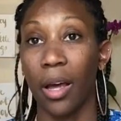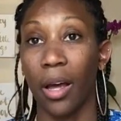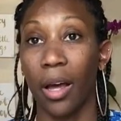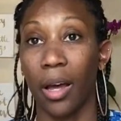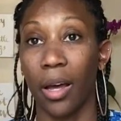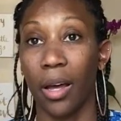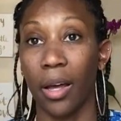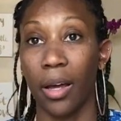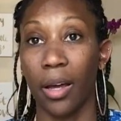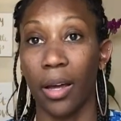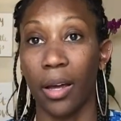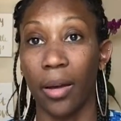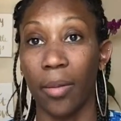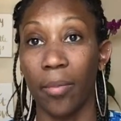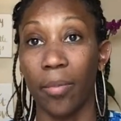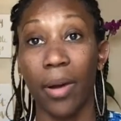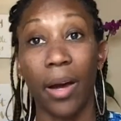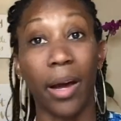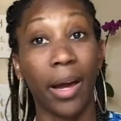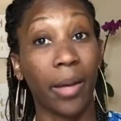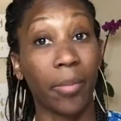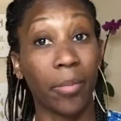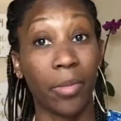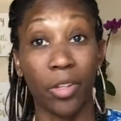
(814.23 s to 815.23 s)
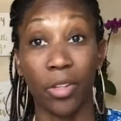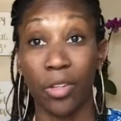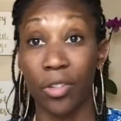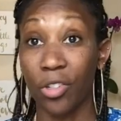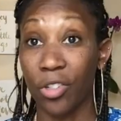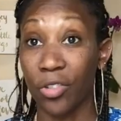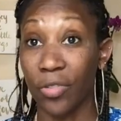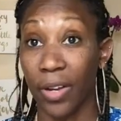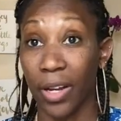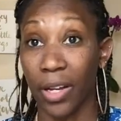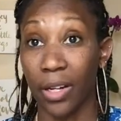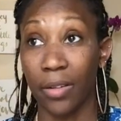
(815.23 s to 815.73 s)
I'm a huge
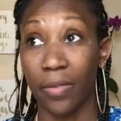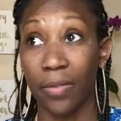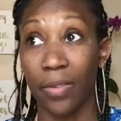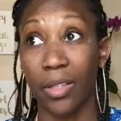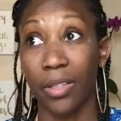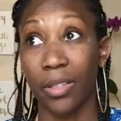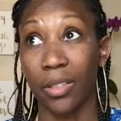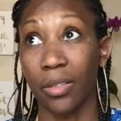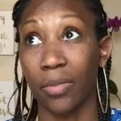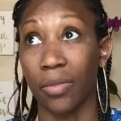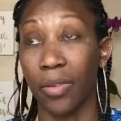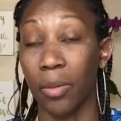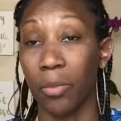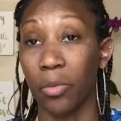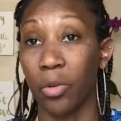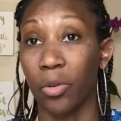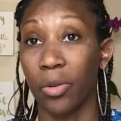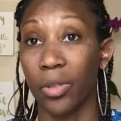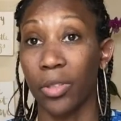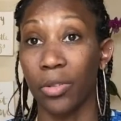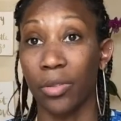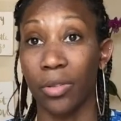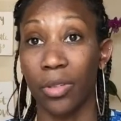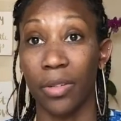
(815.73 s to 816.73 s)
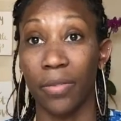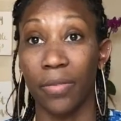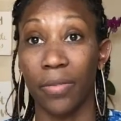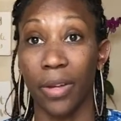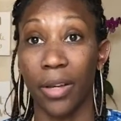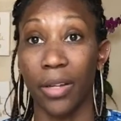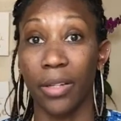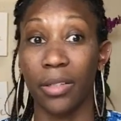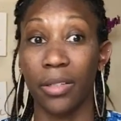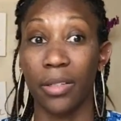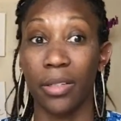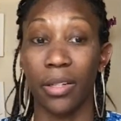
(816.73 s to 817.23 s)
fan of this if I'm going to an
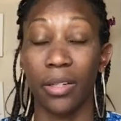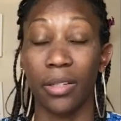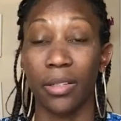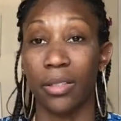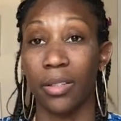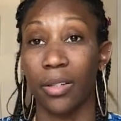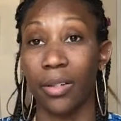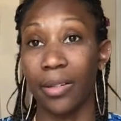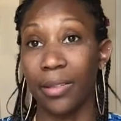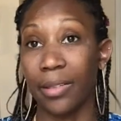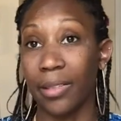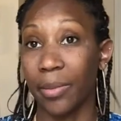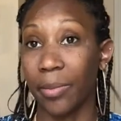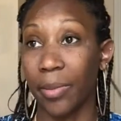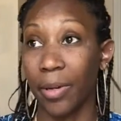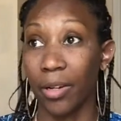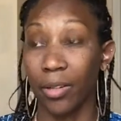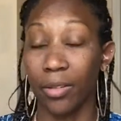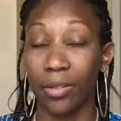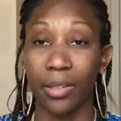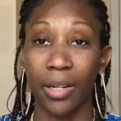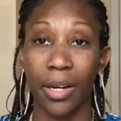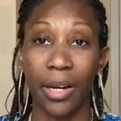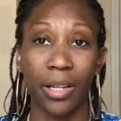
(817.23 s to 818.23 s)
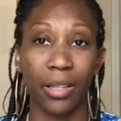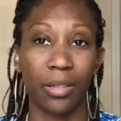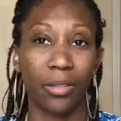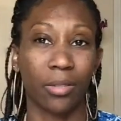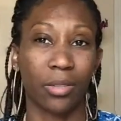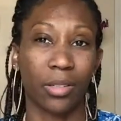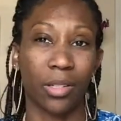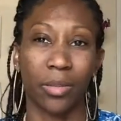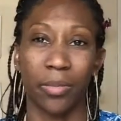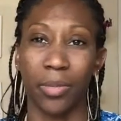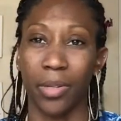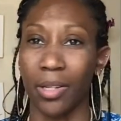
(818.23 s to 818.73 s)
event and it's going to be all night and there's
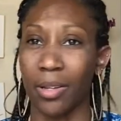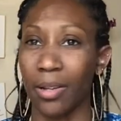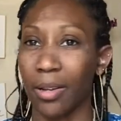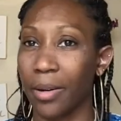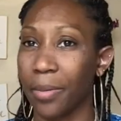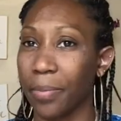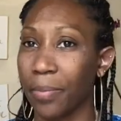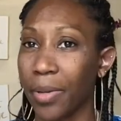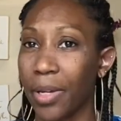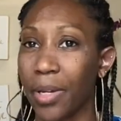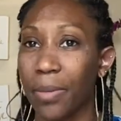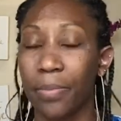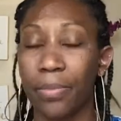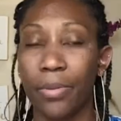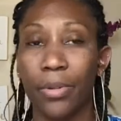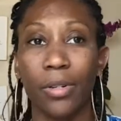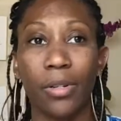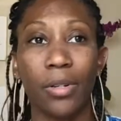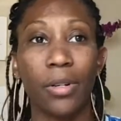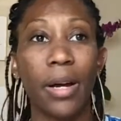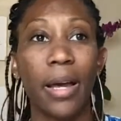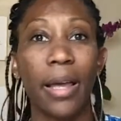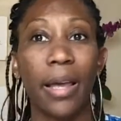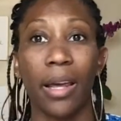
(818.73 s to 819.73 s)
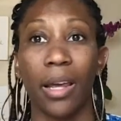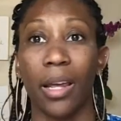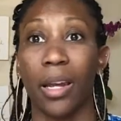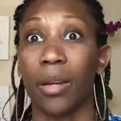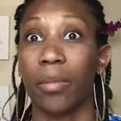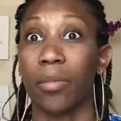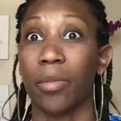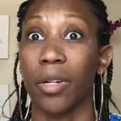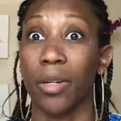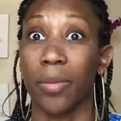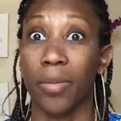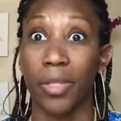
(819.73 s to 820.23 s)
going to be a lot of people and I'm
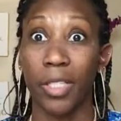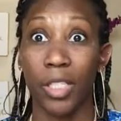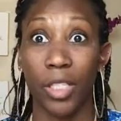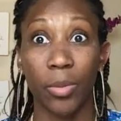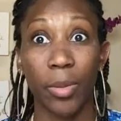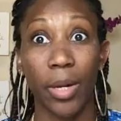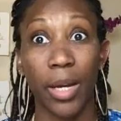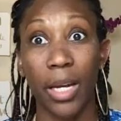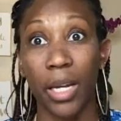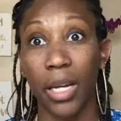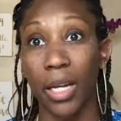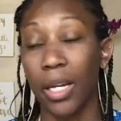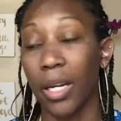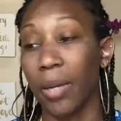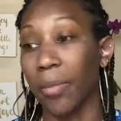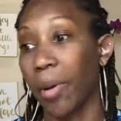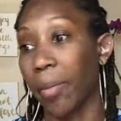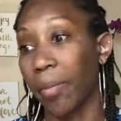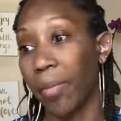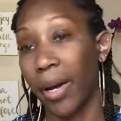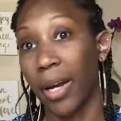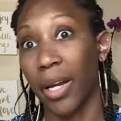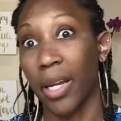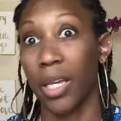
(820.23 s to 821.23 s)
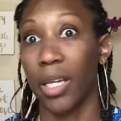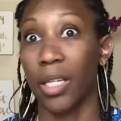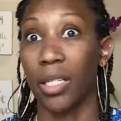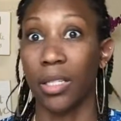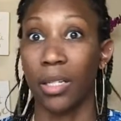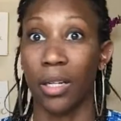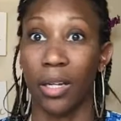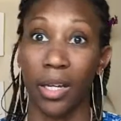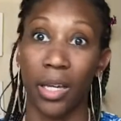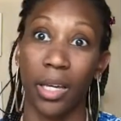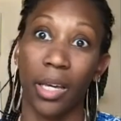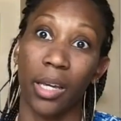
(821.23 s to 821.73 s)
going to be sweating and my body heat's
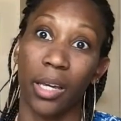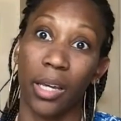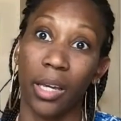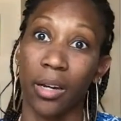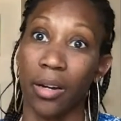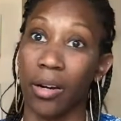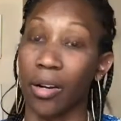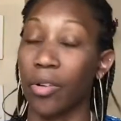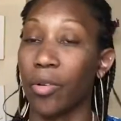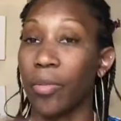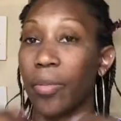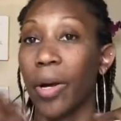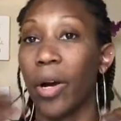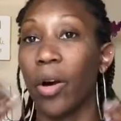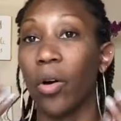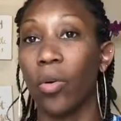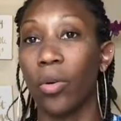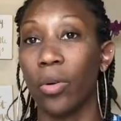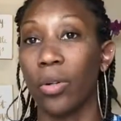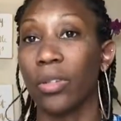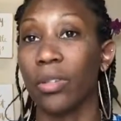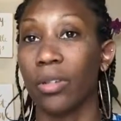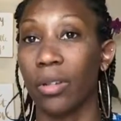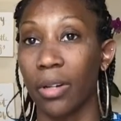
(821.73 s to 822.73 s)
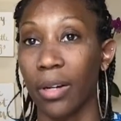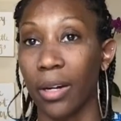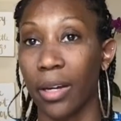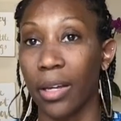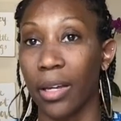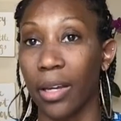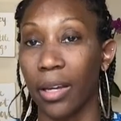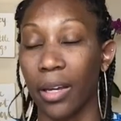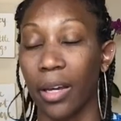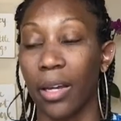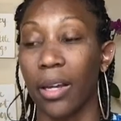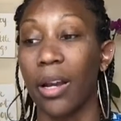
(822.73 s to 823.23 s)
going to kick in. I know my oils are going to
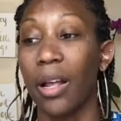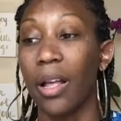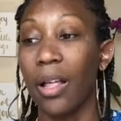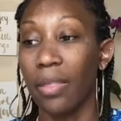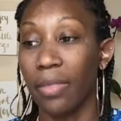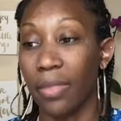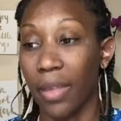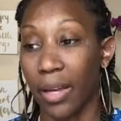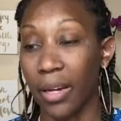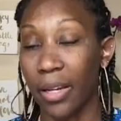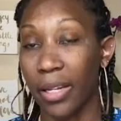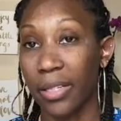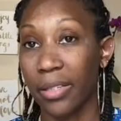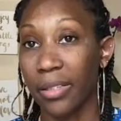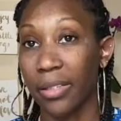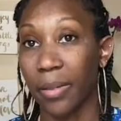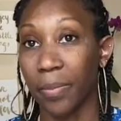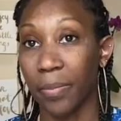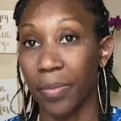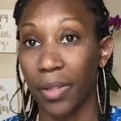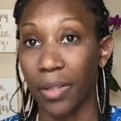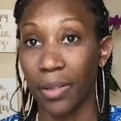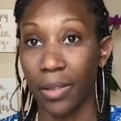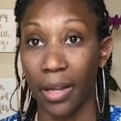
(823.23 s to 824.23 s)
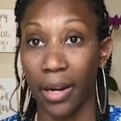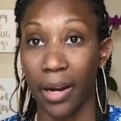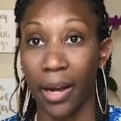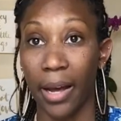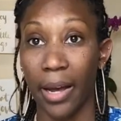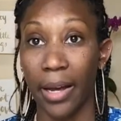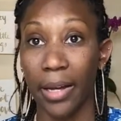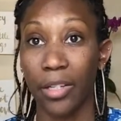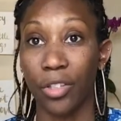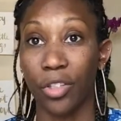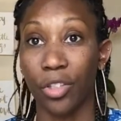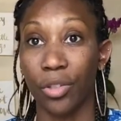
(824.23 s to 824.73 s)
kick in. That is something that
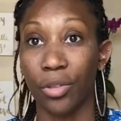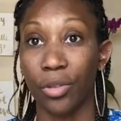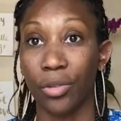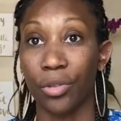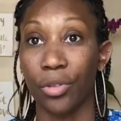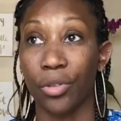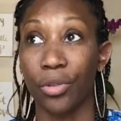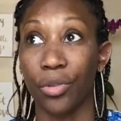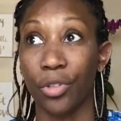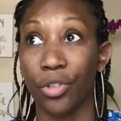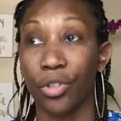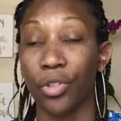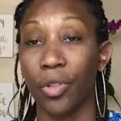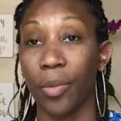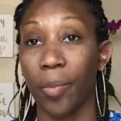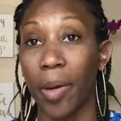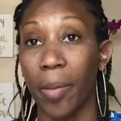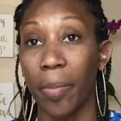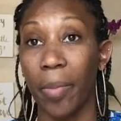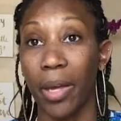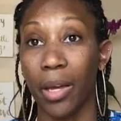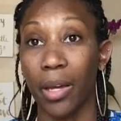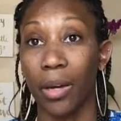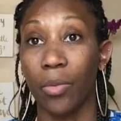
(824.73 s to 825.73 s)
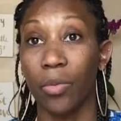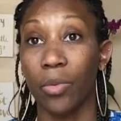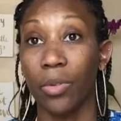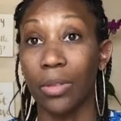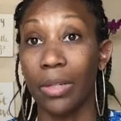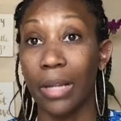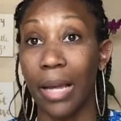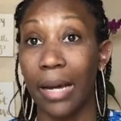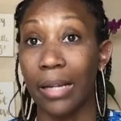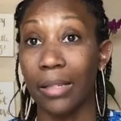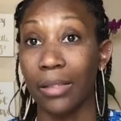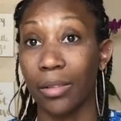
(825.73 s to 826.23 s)
I do to ensure my makeup will
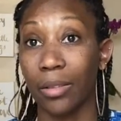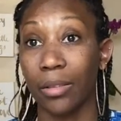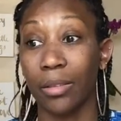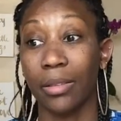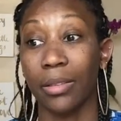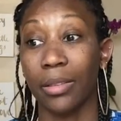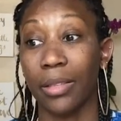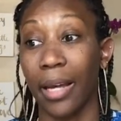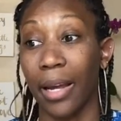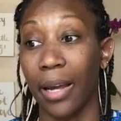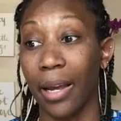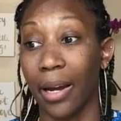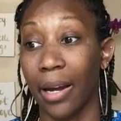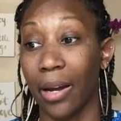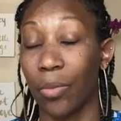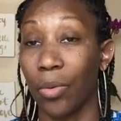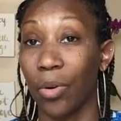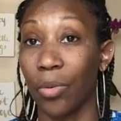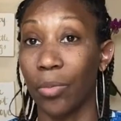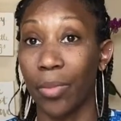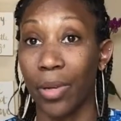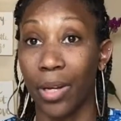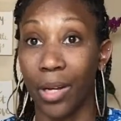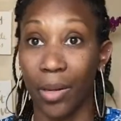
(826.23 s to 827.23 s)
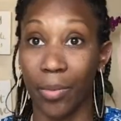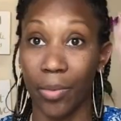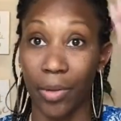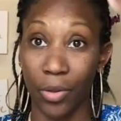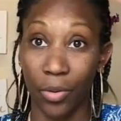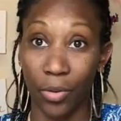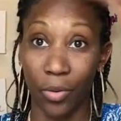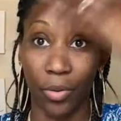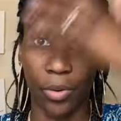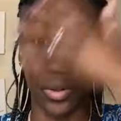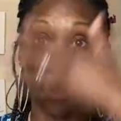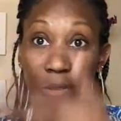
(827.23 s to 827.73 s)
last all day and I won't become an
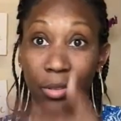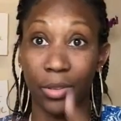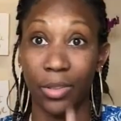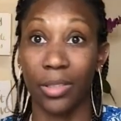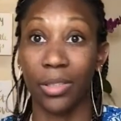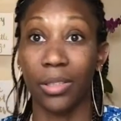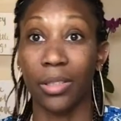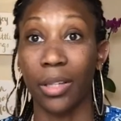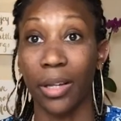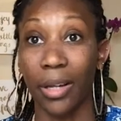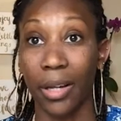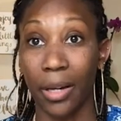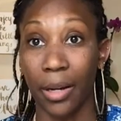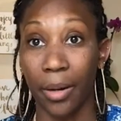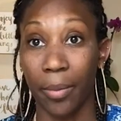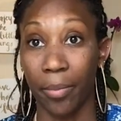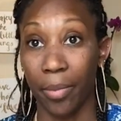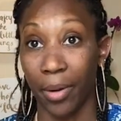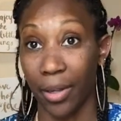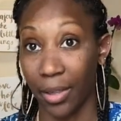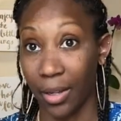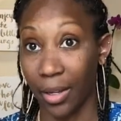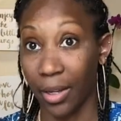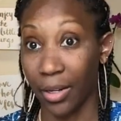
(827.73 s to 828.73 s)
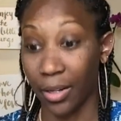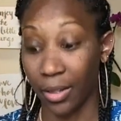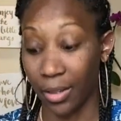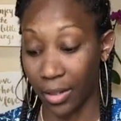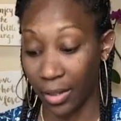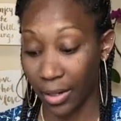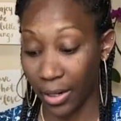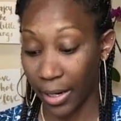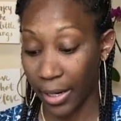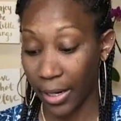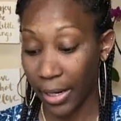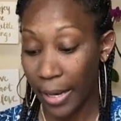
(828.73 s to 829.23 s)
oil slick by the end of the
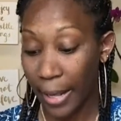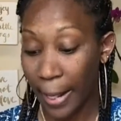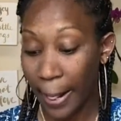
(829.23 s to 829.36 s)
night.